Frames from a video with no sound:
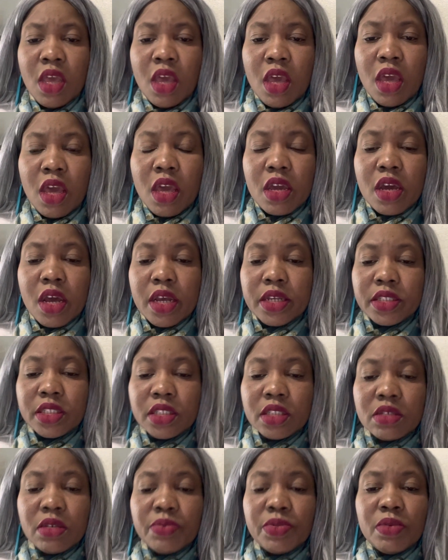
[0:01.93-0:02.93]
Hey guys,
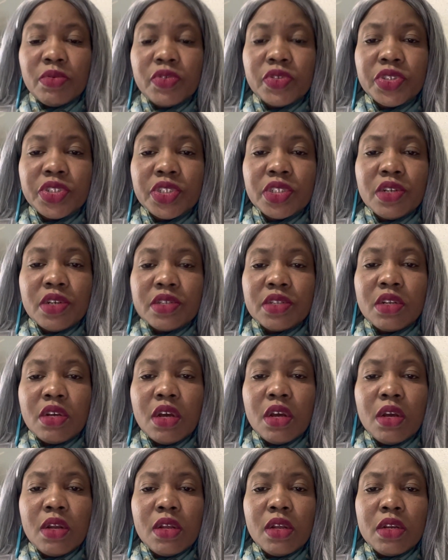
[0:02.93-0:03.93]
it's Crypto Marie. She does it
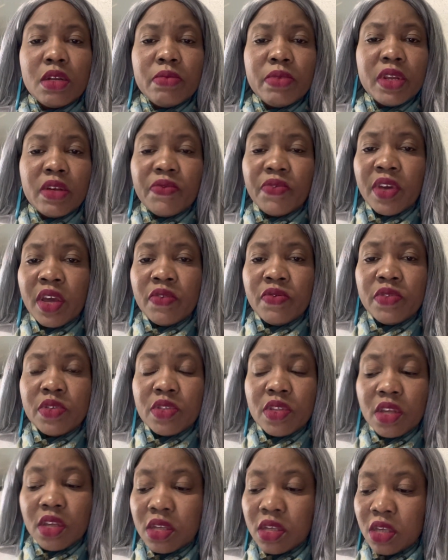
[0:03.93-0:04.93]
all, a little bit of
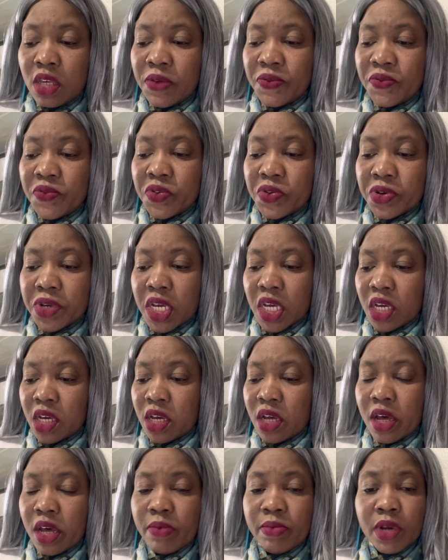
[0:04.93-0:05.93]
everything. If you care,
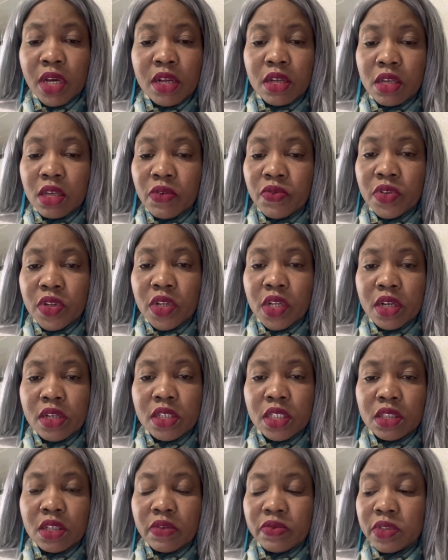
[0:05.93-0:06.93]
I'm gonna give you the
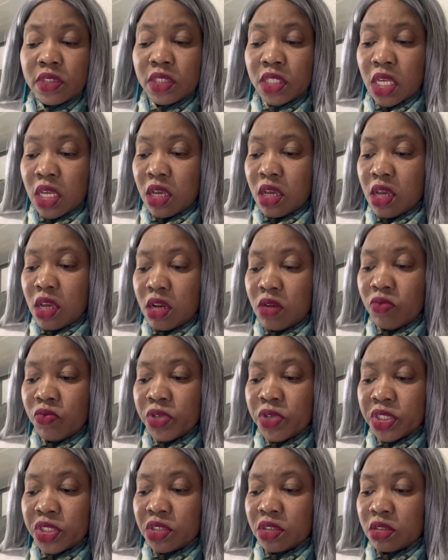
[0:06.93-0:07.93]
list of 10
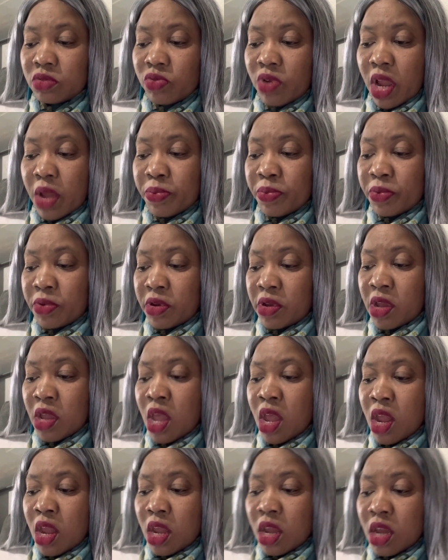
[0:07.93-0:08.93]
richest rappers
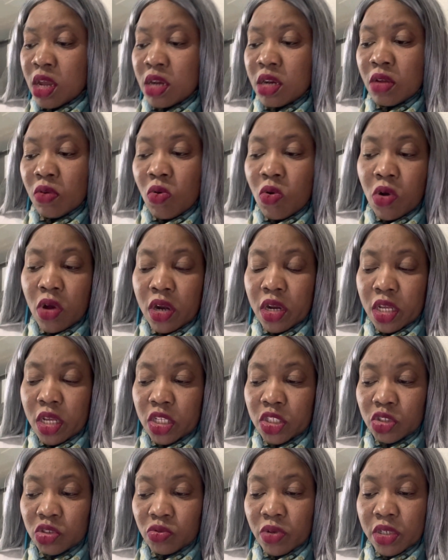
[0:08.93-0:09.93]
in the world
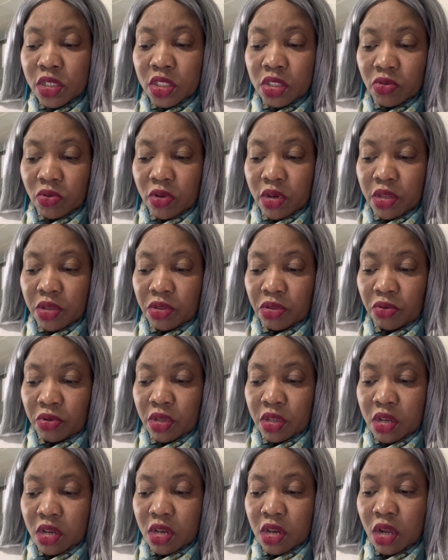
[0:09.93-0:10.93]
in
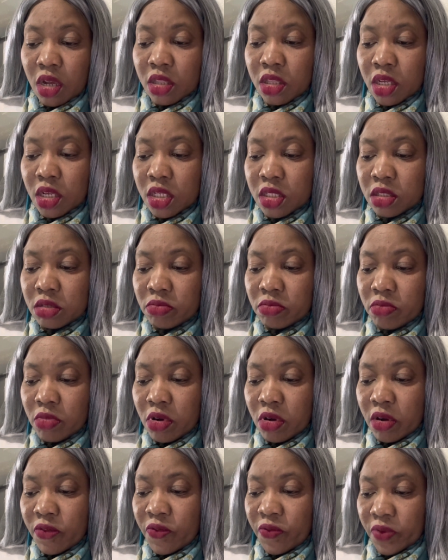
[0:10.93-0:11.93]
2023. Nothing is
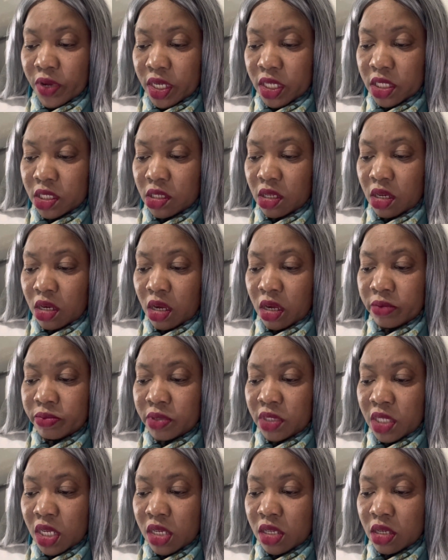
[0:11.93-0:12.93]
more fun than
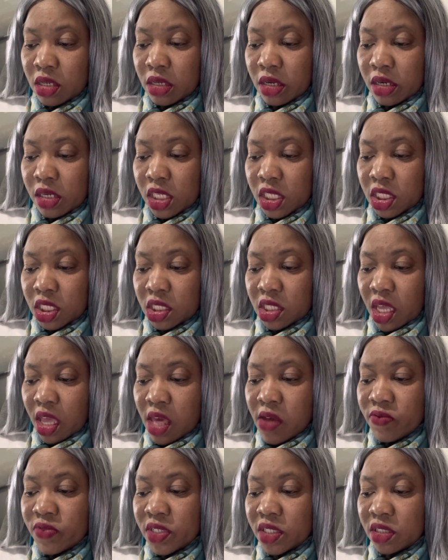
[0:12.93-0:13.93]
updating the list
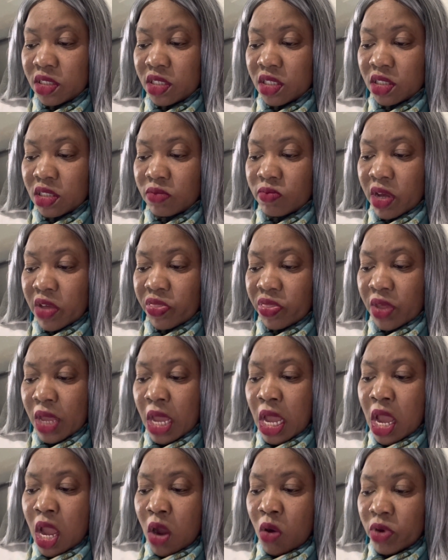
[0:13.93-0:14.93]
every 6 months
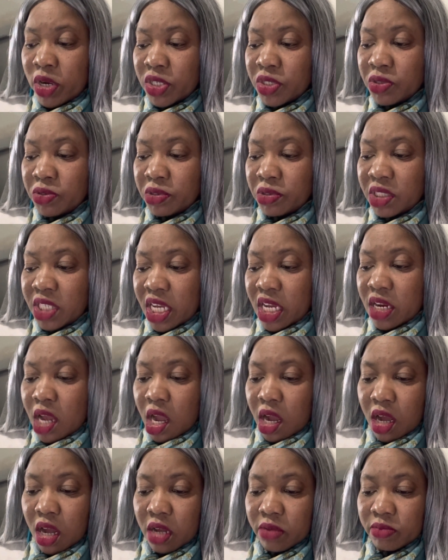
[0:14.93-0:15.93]
when new data
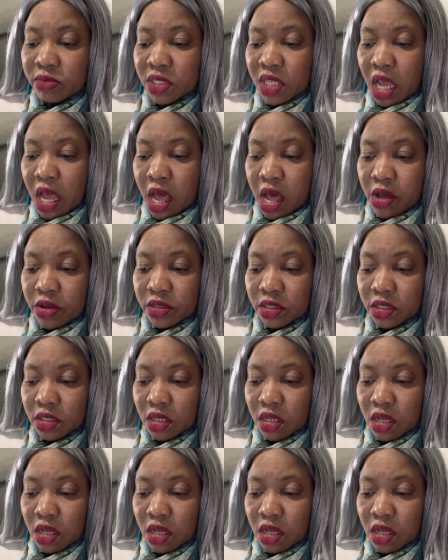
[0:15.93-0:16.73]
comes out.